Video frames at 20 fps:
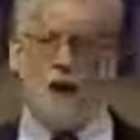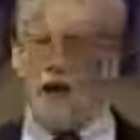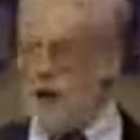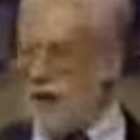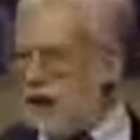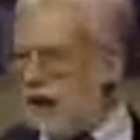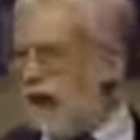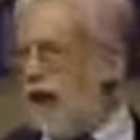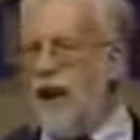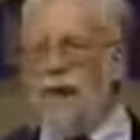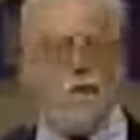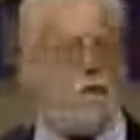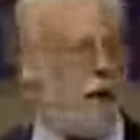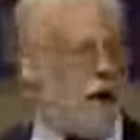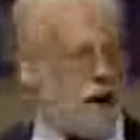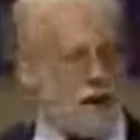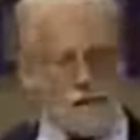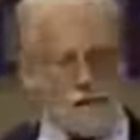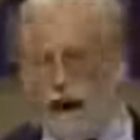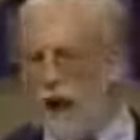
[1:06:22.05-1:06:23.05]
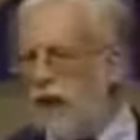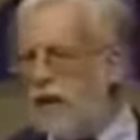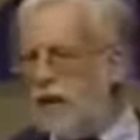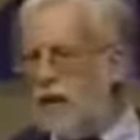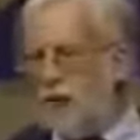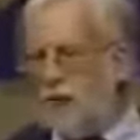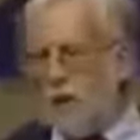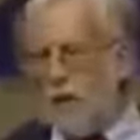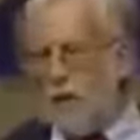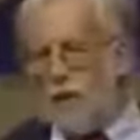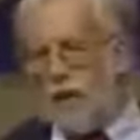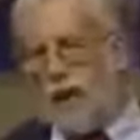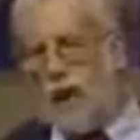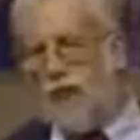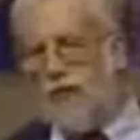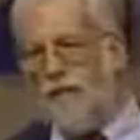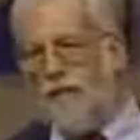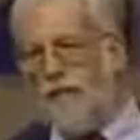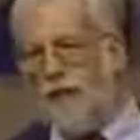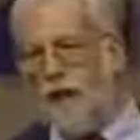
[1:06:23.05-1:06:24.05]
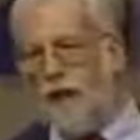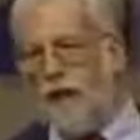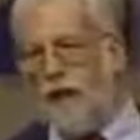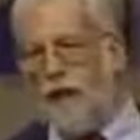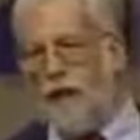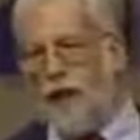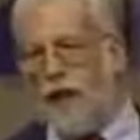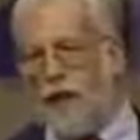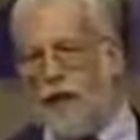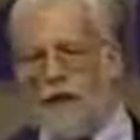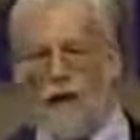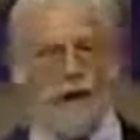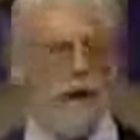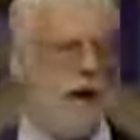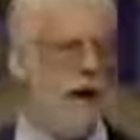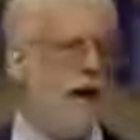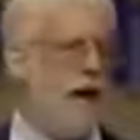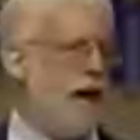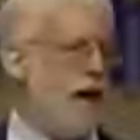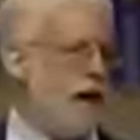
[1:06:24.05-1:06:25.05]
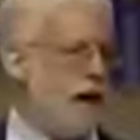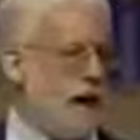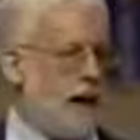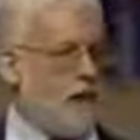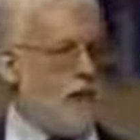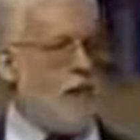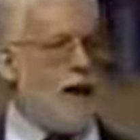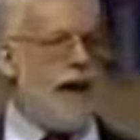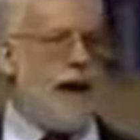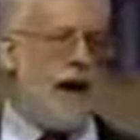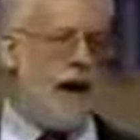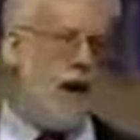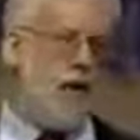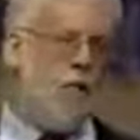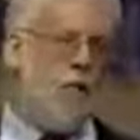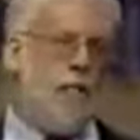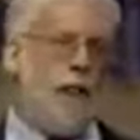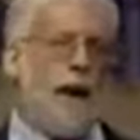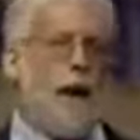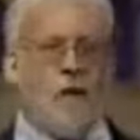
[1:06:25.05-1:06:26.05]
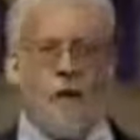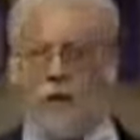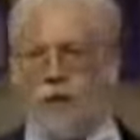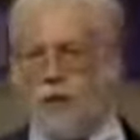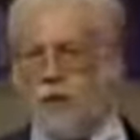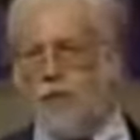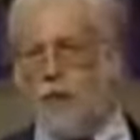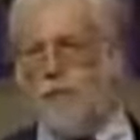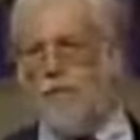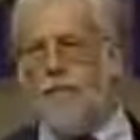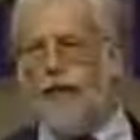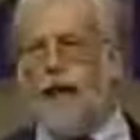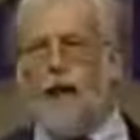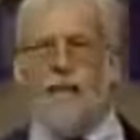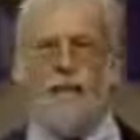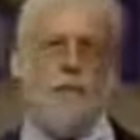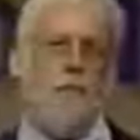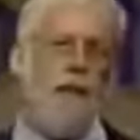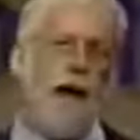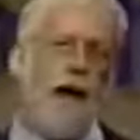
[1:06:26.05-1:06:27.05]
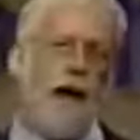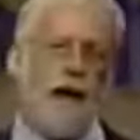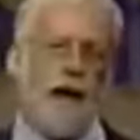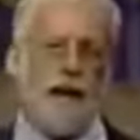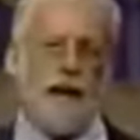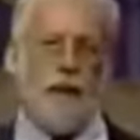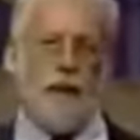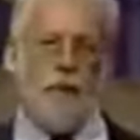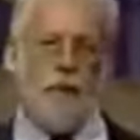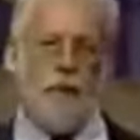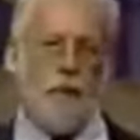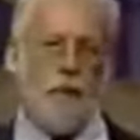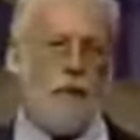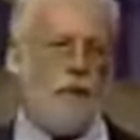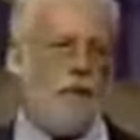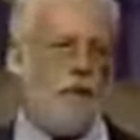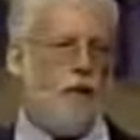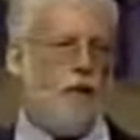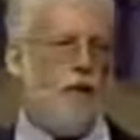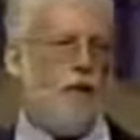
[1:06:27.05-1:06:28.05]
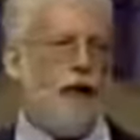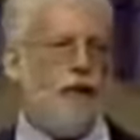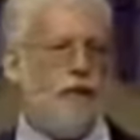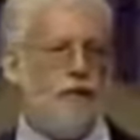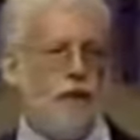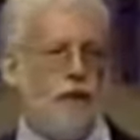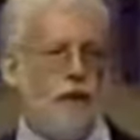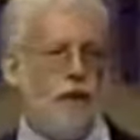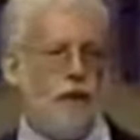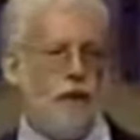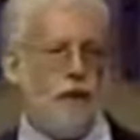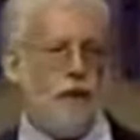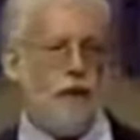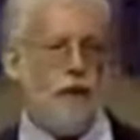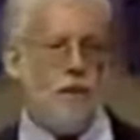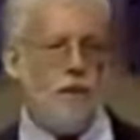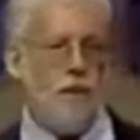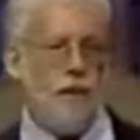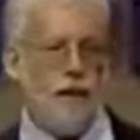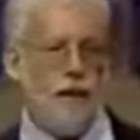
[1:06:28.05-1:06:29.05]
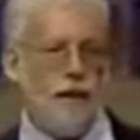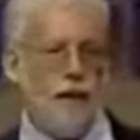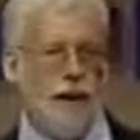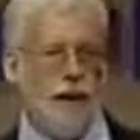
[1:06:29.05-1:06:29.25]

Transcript: Just one of them had her throat cut from ear to ear. Another one had her bowels ripped out of her body and thrown over her left shoulder,